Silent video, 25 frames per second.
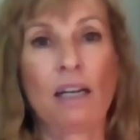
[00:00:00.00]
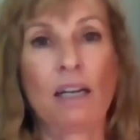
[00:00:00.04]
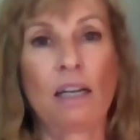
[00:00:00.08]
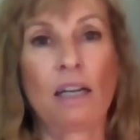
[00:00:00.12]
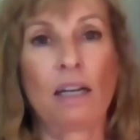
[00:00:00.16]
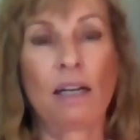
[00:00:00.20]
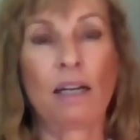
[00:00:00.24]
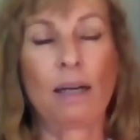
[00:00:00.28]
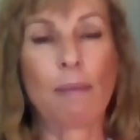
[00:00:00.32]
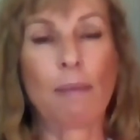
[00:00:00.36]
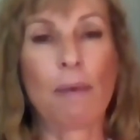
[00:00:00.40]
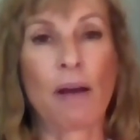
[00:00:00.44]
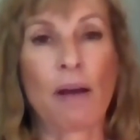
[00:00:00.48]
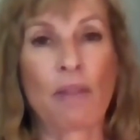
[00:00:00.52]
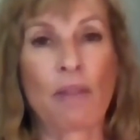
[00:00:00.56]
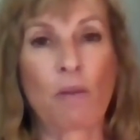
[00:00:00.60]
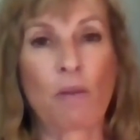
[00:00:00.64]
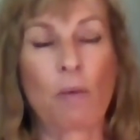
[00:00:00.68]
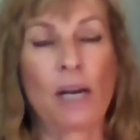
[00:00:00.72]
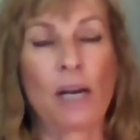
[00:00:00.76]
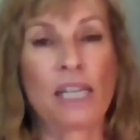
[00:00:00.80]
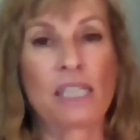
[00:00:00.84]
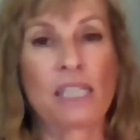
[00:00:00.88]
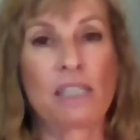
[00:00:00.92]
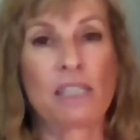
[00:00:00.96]

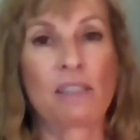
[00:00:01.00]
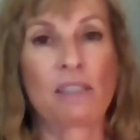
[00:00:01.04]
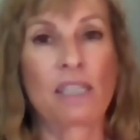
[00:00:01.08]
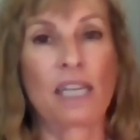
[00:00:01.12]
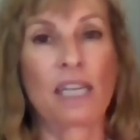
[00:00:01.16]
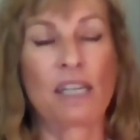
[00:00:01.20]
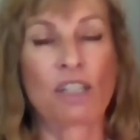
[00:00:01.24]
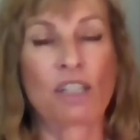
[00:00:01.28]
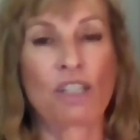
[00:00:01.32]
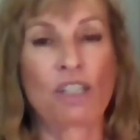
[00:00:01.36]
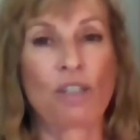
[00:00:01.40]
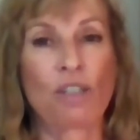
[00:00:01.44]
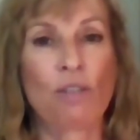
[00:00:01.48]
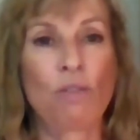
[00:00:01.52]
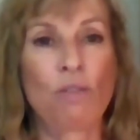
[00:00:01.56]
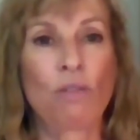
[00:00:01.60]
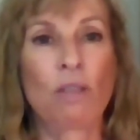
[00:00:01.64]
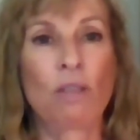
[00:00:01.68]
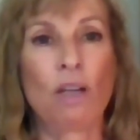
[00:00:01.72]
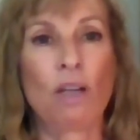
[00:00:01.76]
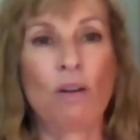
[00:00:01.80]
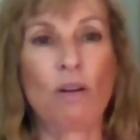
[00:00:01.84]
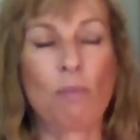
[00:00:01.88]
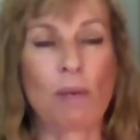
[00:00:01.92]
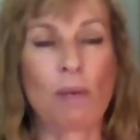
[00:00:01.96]
Otherwise, you'll get two
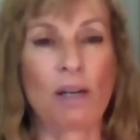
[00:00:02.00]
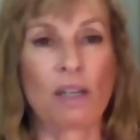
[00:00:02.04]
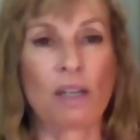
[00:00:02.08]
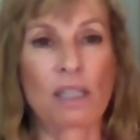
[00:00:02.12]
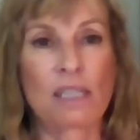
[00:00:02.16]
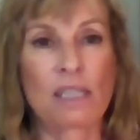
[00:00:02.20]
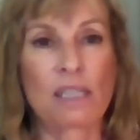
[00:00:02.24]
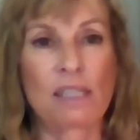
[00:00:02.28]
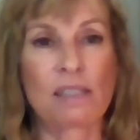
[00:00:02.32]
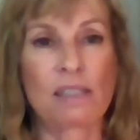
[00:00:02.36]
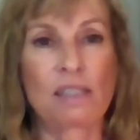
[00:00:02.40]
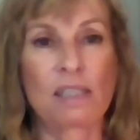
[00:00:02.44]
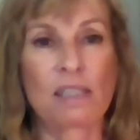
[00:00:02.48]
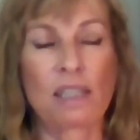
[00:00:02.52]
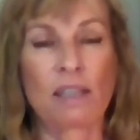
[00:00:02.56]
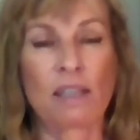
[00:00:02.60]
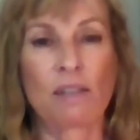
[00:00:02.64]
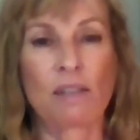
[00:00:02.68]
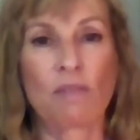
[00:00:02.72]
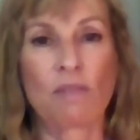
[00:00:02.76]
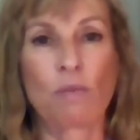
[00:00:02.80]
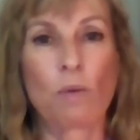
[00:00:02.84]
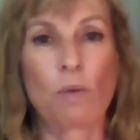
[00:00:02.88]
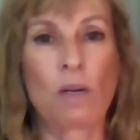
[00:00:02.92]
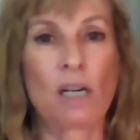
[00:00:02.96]
low marks instead
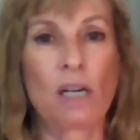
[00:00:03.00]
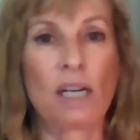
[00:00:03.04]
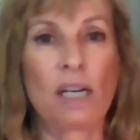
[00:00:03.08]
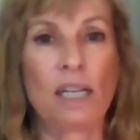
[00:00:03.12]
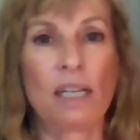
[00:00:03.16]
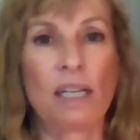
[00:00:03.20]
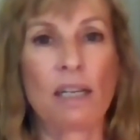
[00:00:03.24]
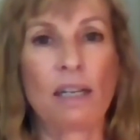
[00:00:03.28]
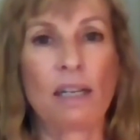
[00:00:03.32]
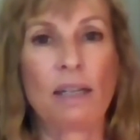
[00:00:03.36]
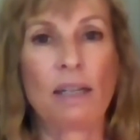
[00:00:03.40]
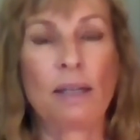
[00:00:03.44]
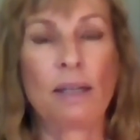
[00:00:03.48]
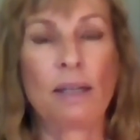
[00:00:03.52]
of one.